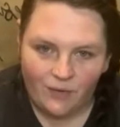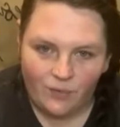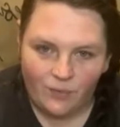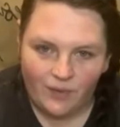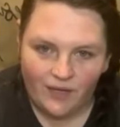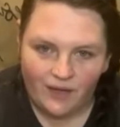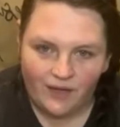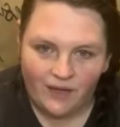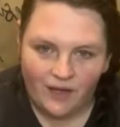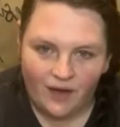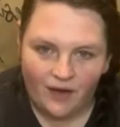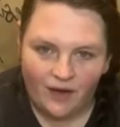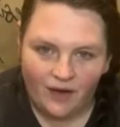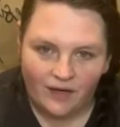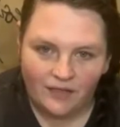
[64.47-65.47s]
with
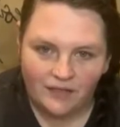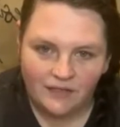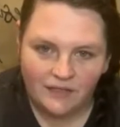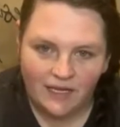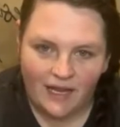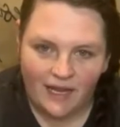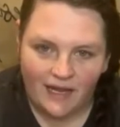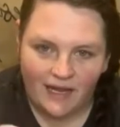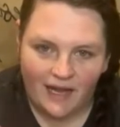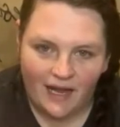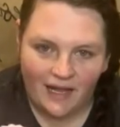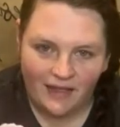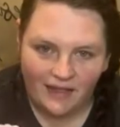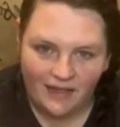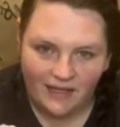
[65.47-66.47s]
hearts. I got
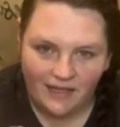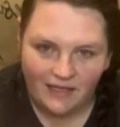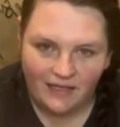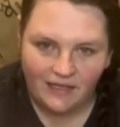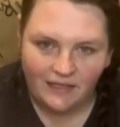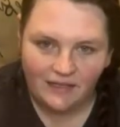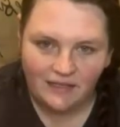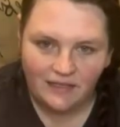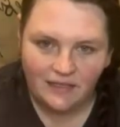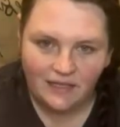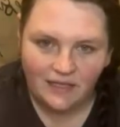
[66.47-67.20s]
these